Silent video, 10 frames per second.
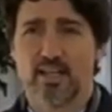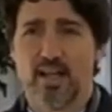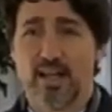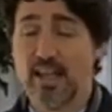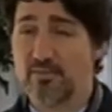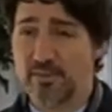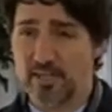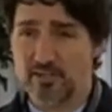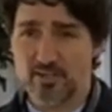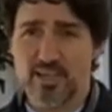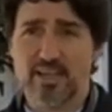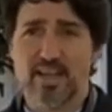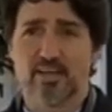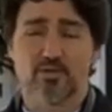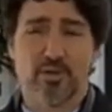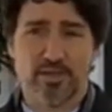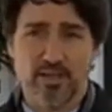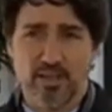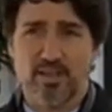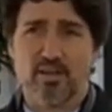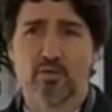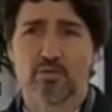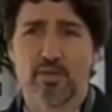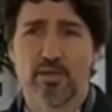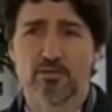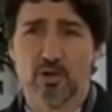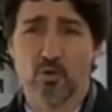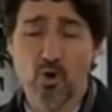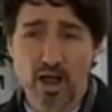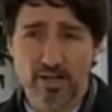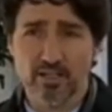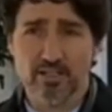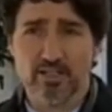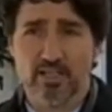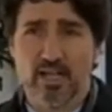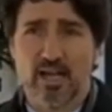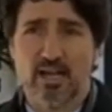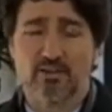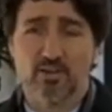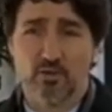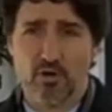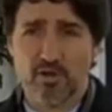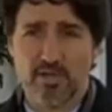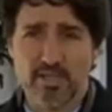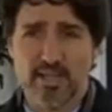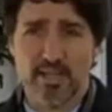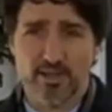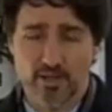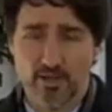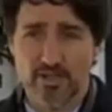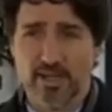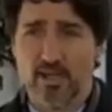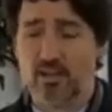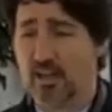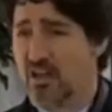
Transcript: uh, if it is inadequate, they will be required uh, to quarantine in a hotel.